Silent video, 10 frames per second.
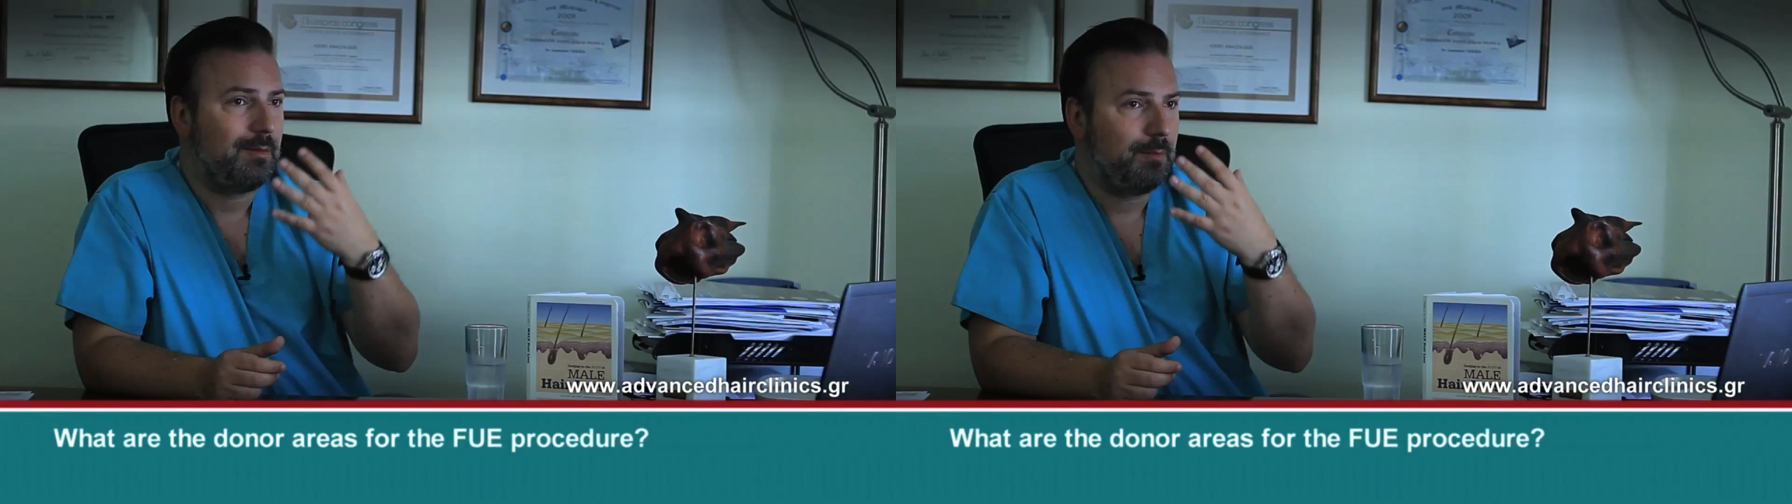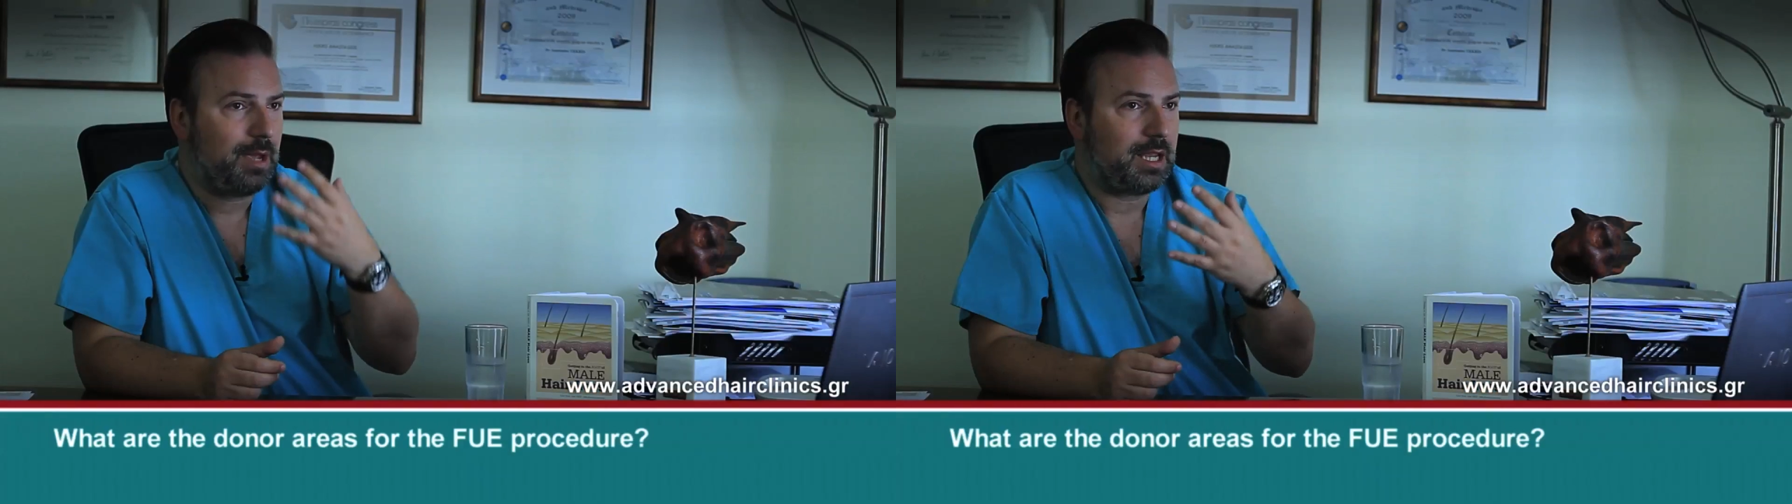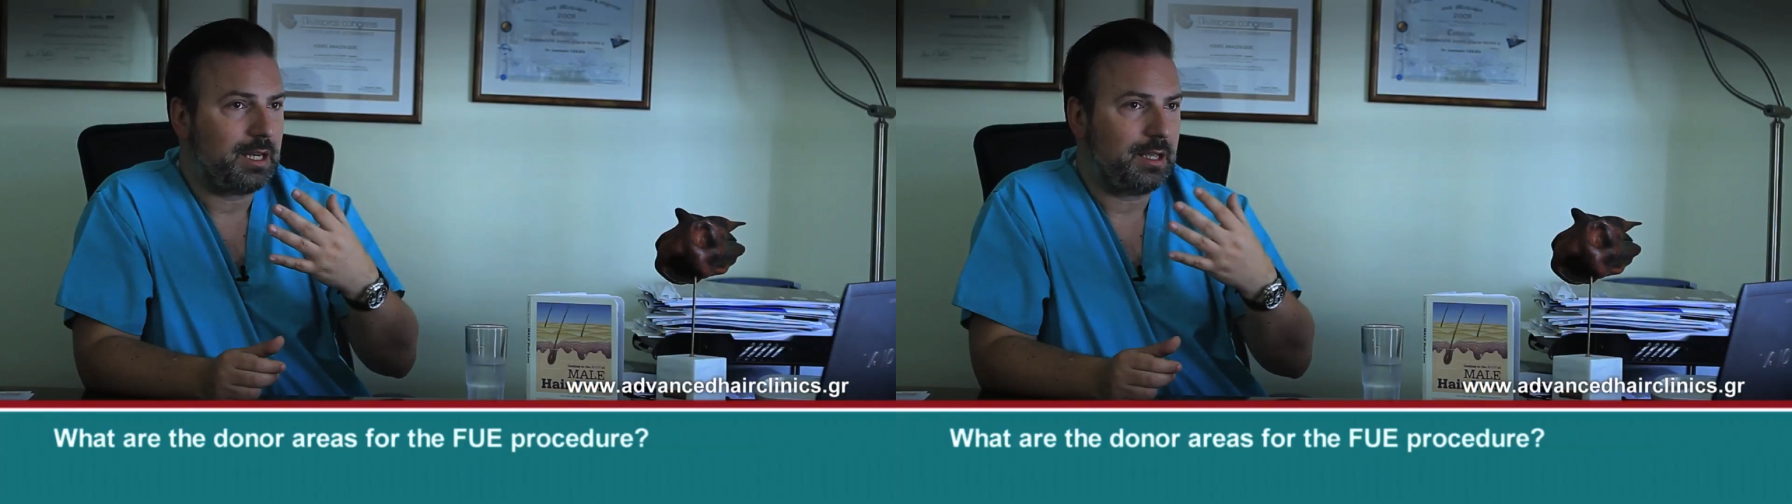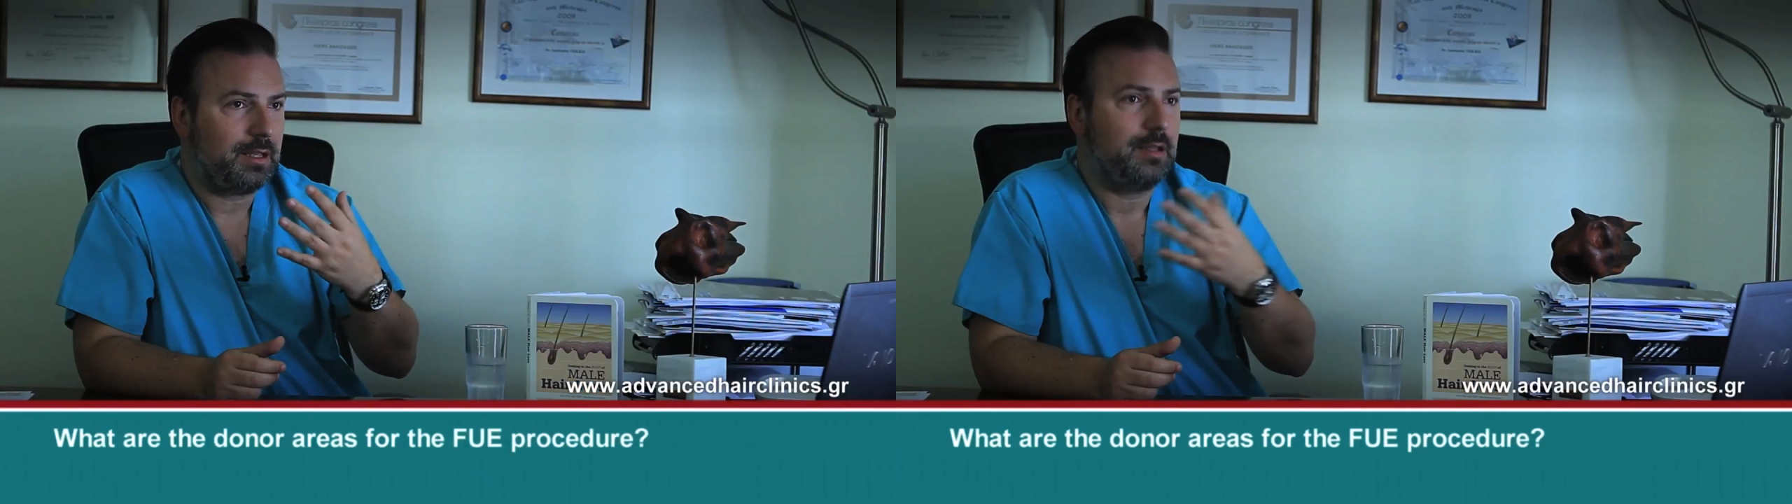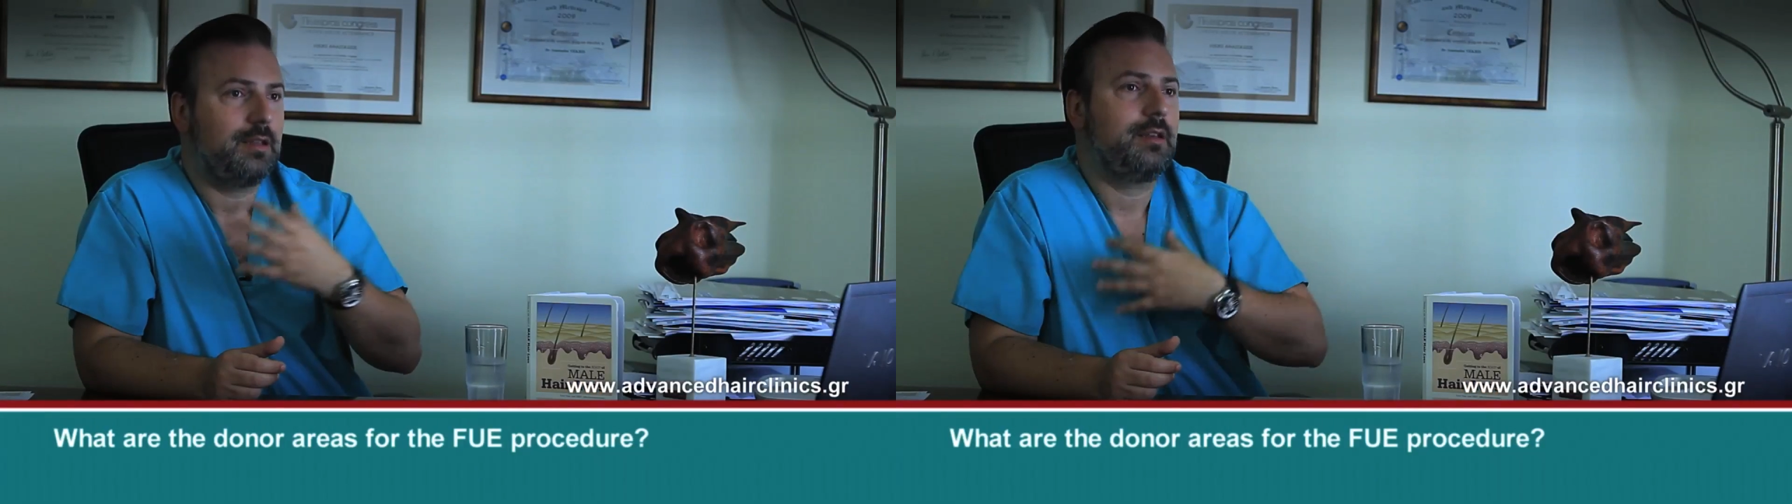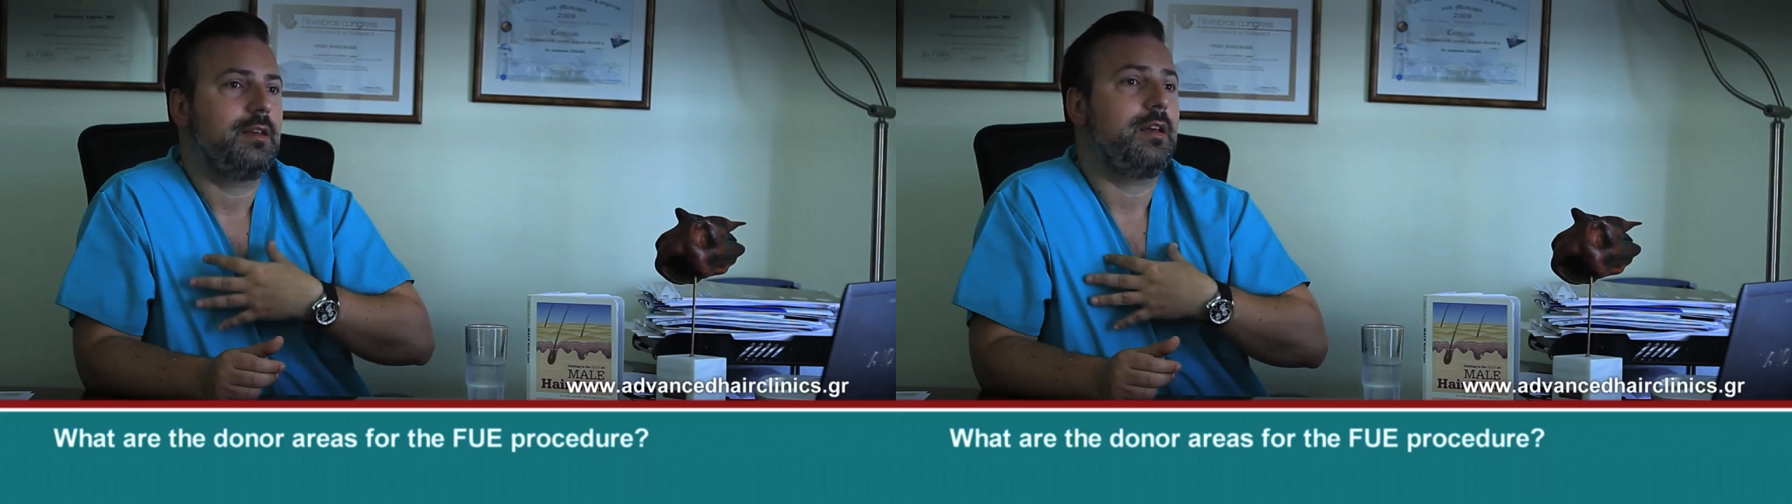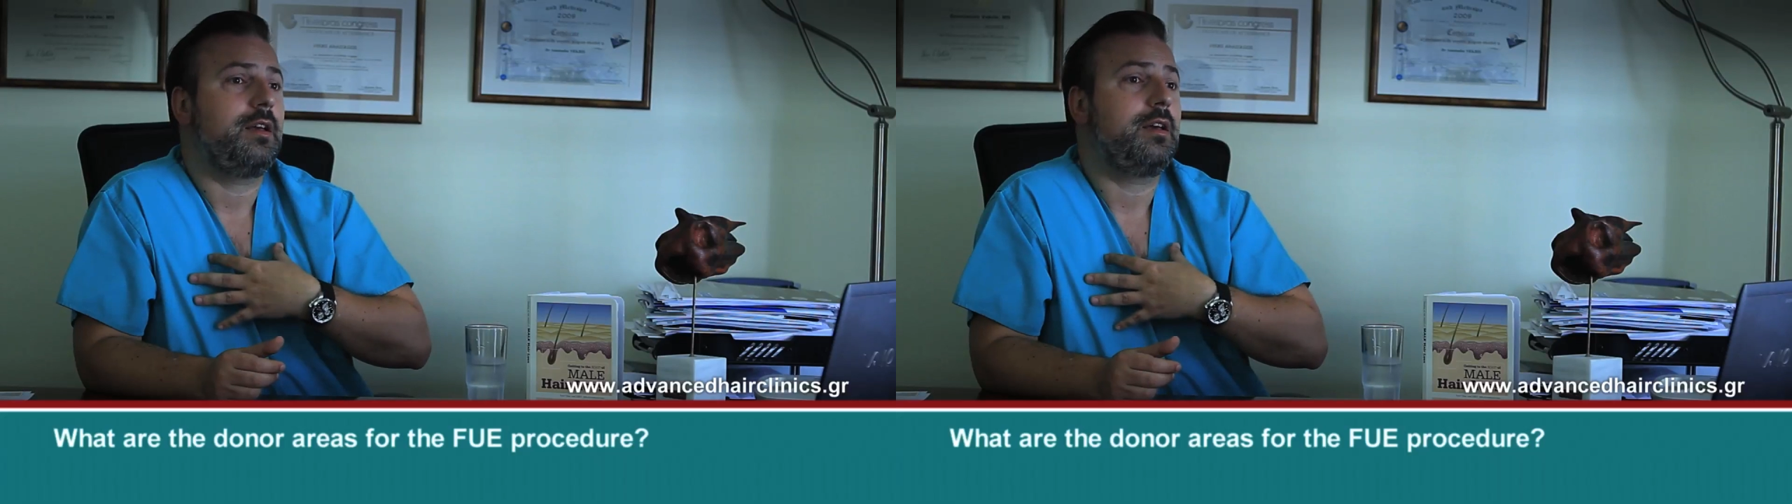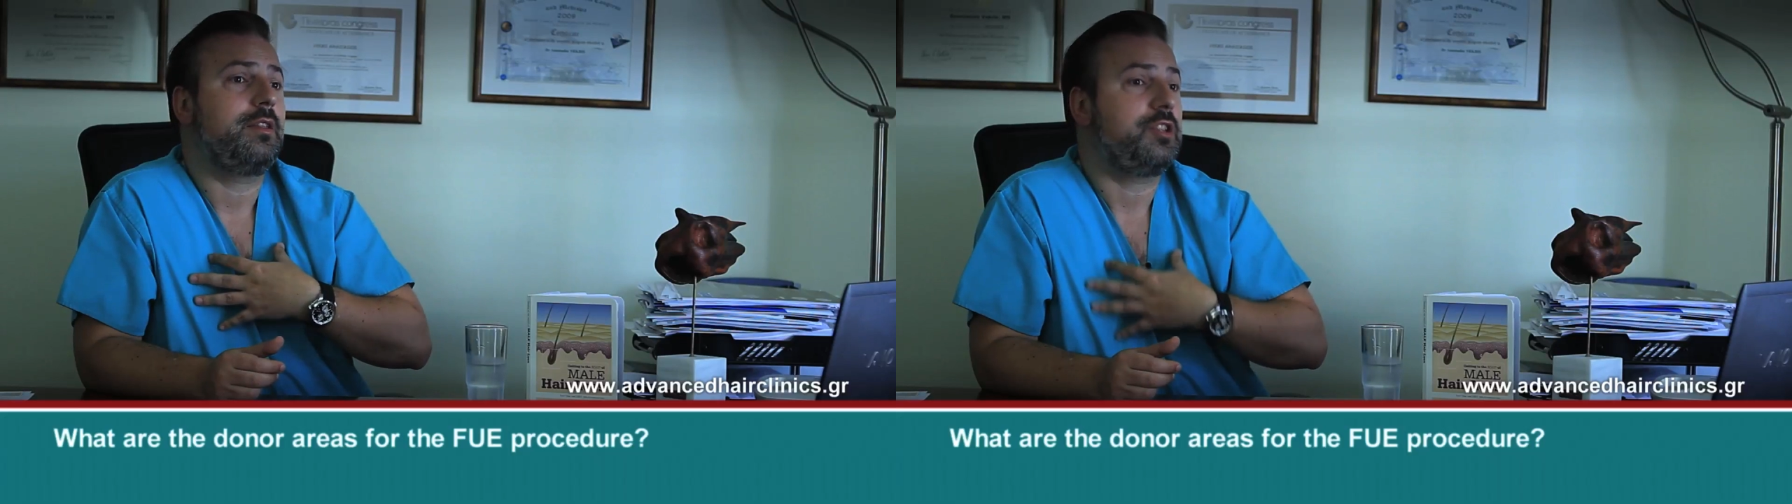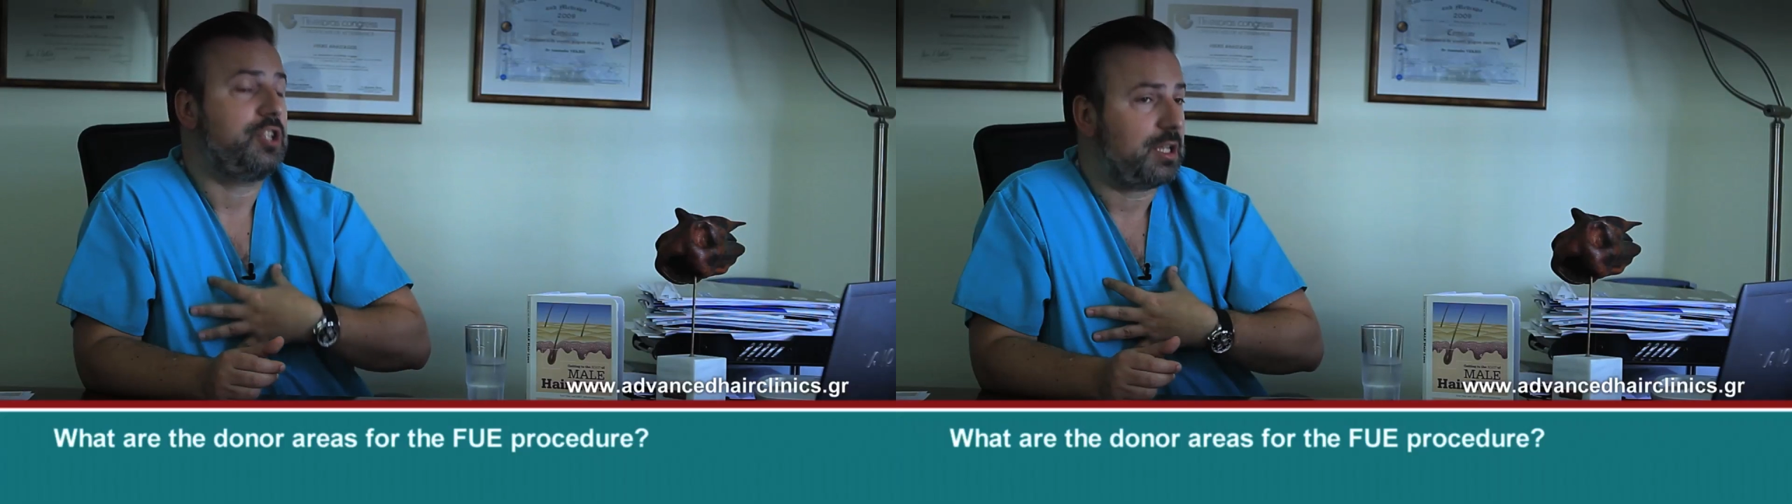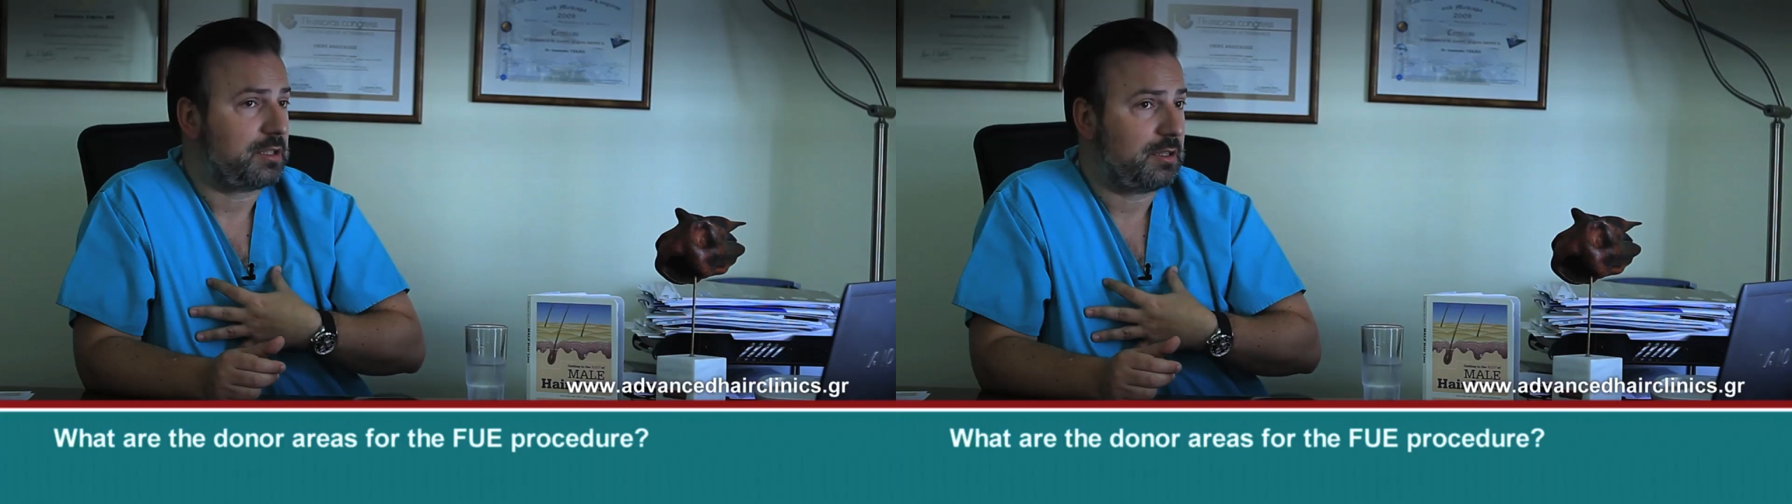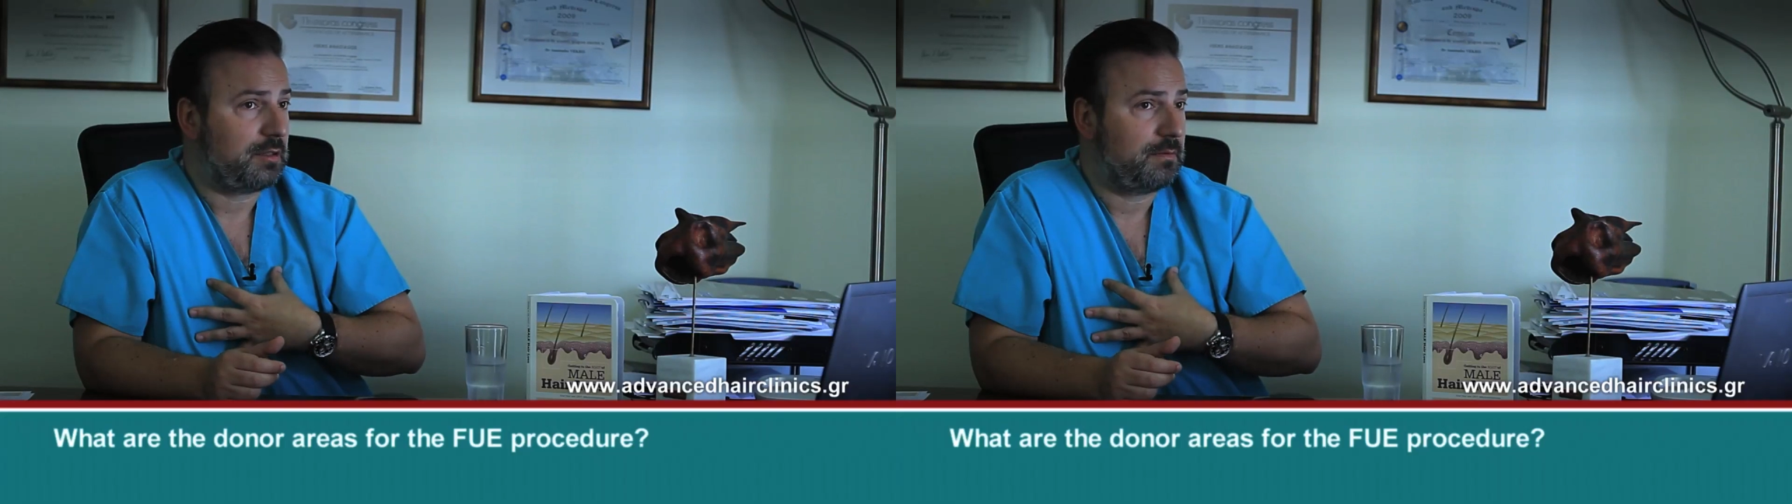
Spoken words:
mainly the chest,